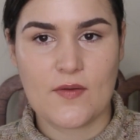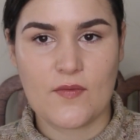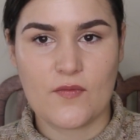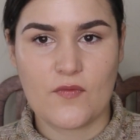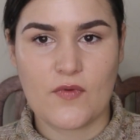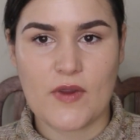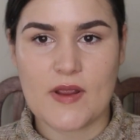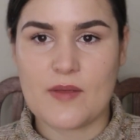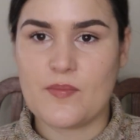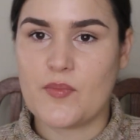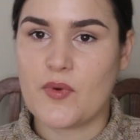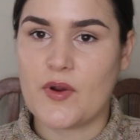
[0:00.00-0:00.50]

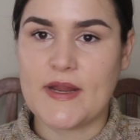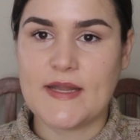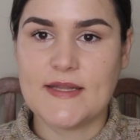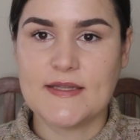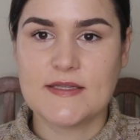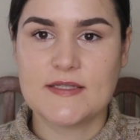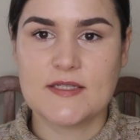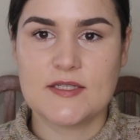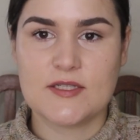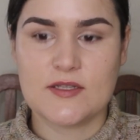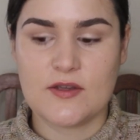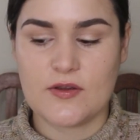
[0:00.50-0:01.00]
reprint,
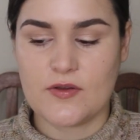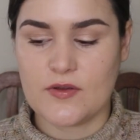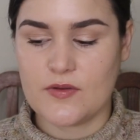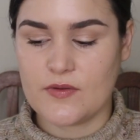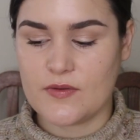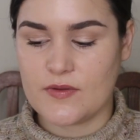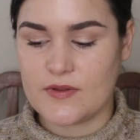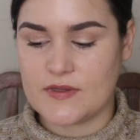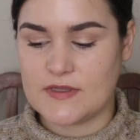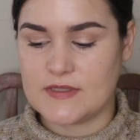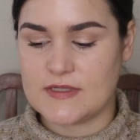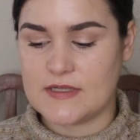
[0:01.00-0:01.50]
so
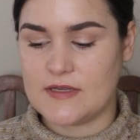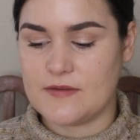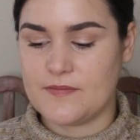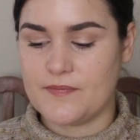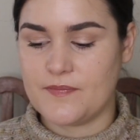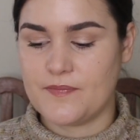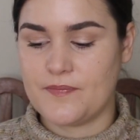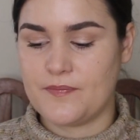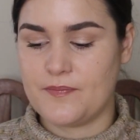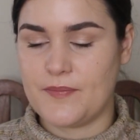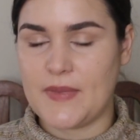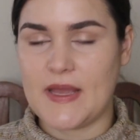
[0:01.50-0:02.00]
it's a
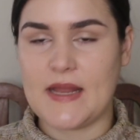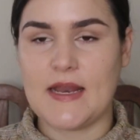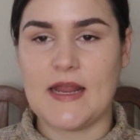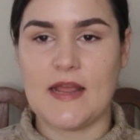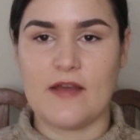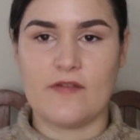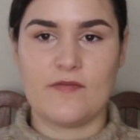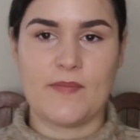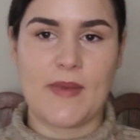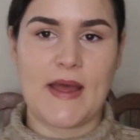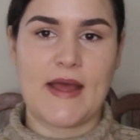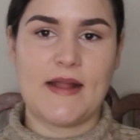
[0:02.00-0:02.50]

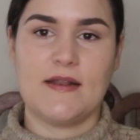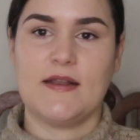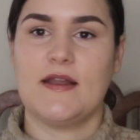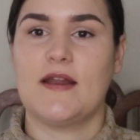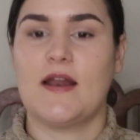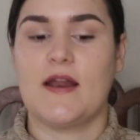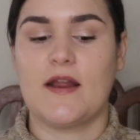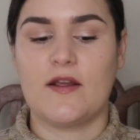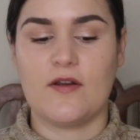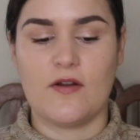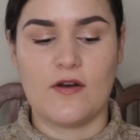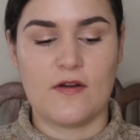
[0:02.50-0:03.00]
PDF pattern that
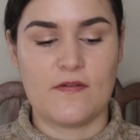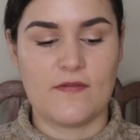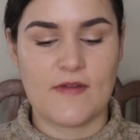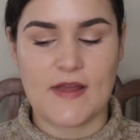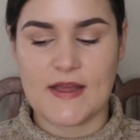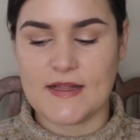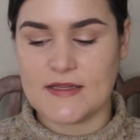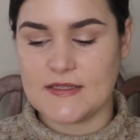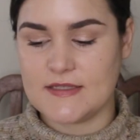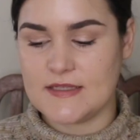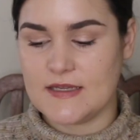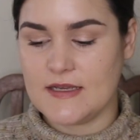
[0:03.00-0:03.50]
I got off
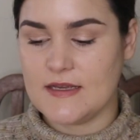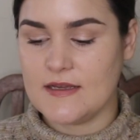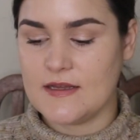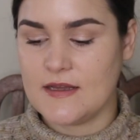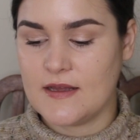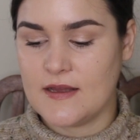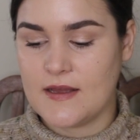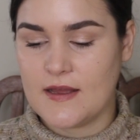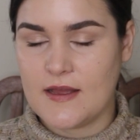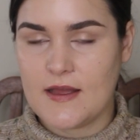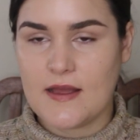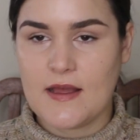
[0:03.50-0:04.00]
Etsy.
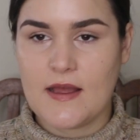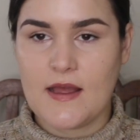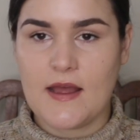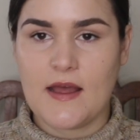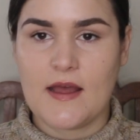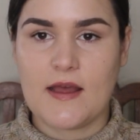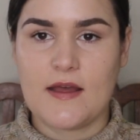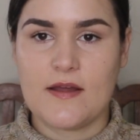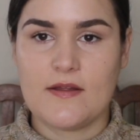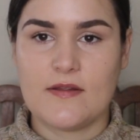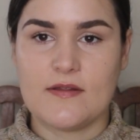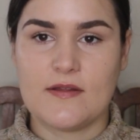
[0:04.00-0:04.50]

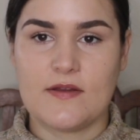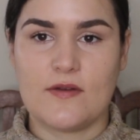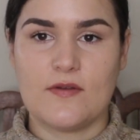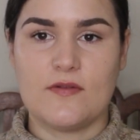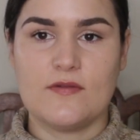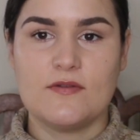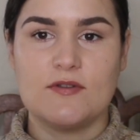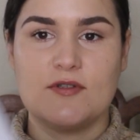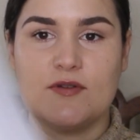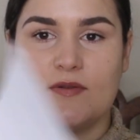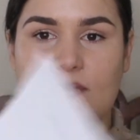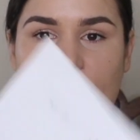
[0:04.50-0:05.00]
I'll
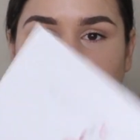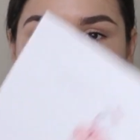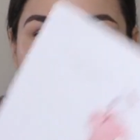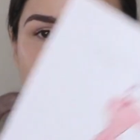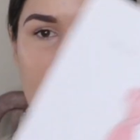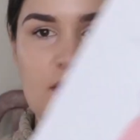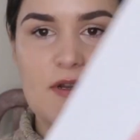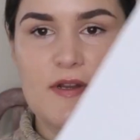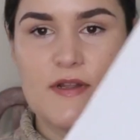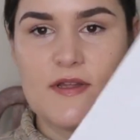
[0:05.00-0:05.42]
also insert a